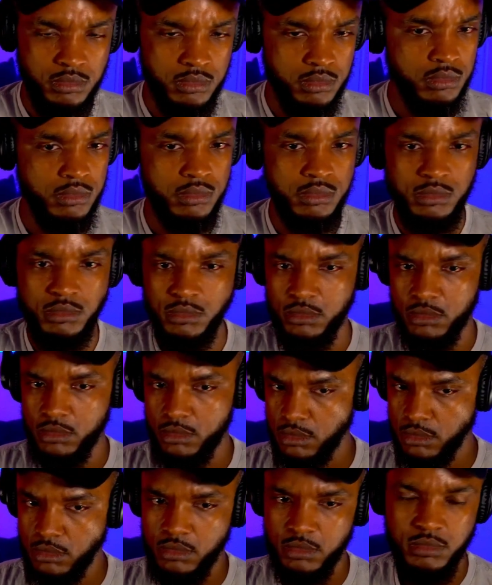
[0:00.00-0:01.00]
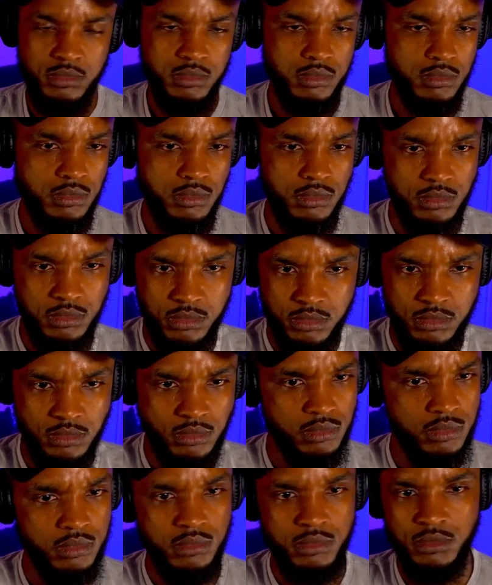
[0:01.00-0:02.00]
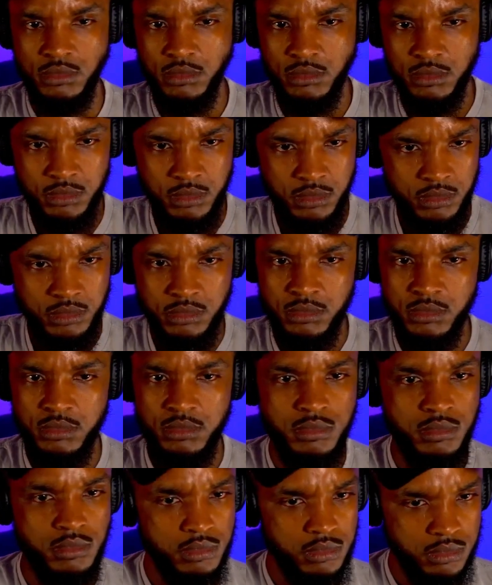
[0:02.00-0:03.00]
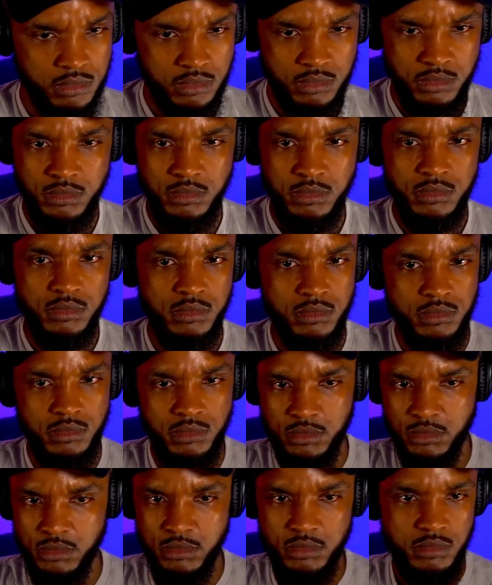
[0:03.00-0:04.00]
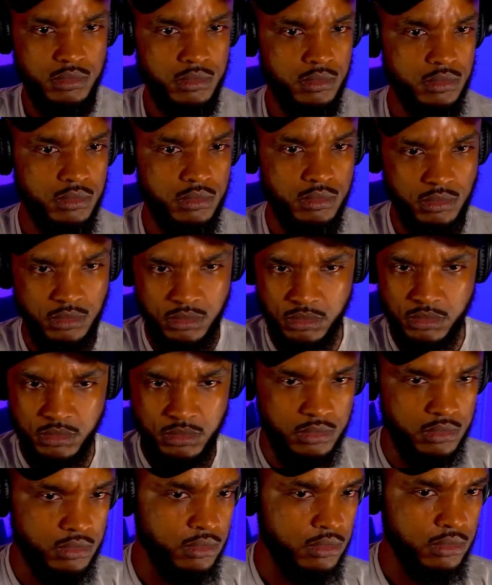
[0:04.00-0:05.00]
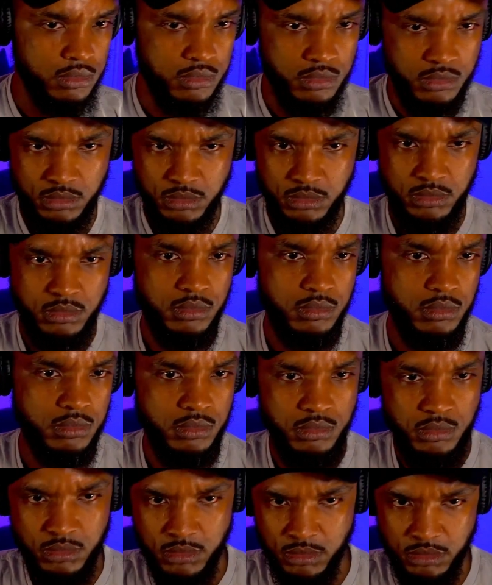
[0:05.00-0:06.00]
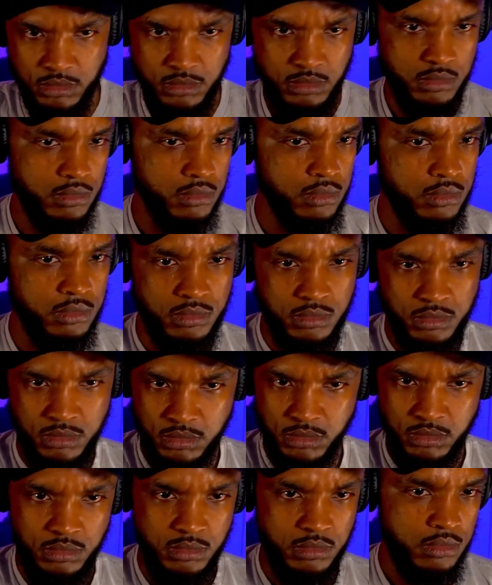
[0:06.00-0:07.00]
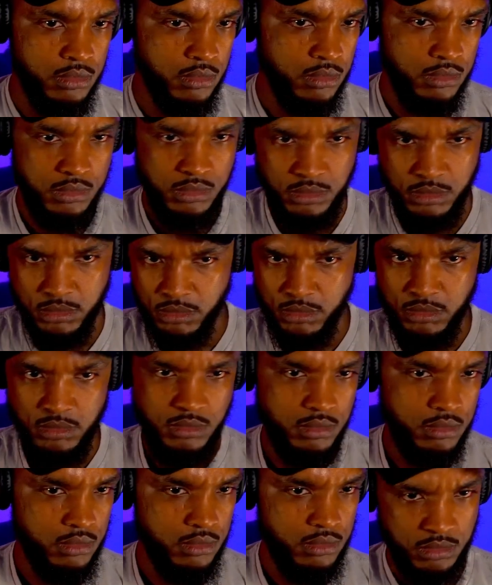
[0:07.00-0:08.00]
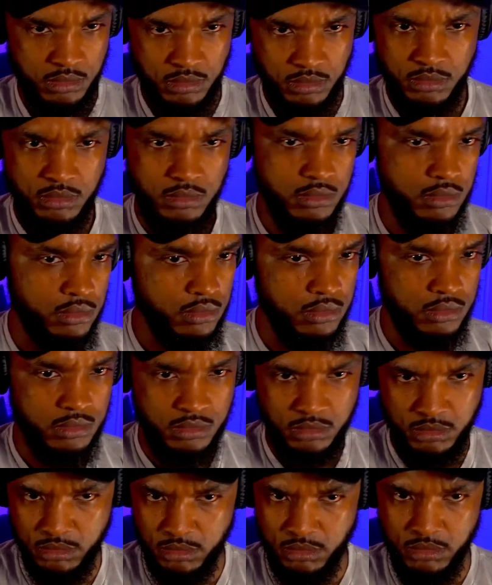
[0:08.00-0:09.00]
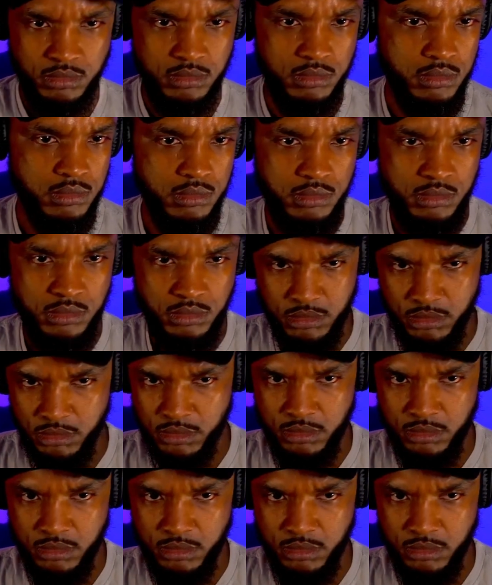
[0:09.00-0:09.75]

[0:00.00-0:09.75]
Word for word: In the whole wide room, yeah. And when you're on the street, depending on the street, I bet you are definitely in the top three.